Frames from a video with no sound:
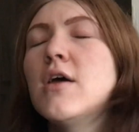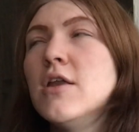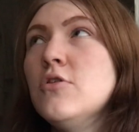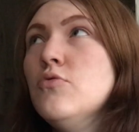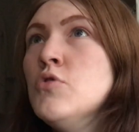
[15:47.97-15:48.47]

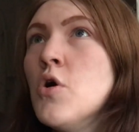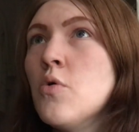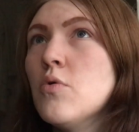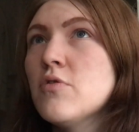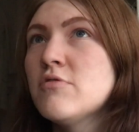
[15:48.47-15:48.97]
and you
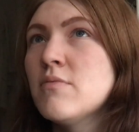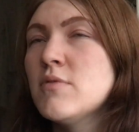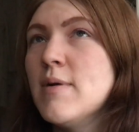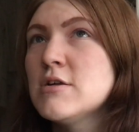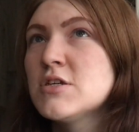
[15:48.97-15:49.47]
know something's
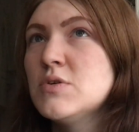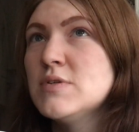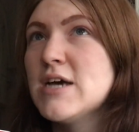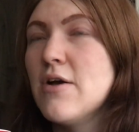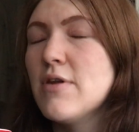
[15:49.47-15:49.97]
about to go
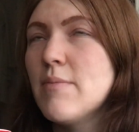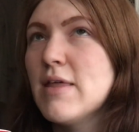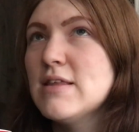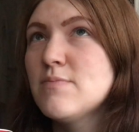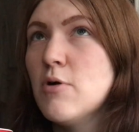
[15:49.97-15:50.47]
down. And by
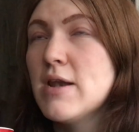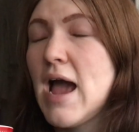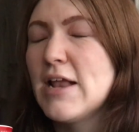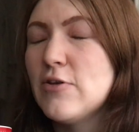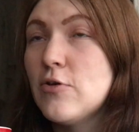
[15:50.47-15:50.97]
this point,
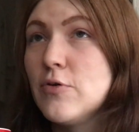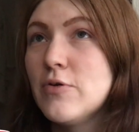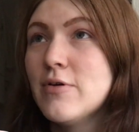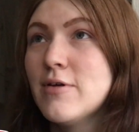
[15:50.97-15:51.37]
I knew.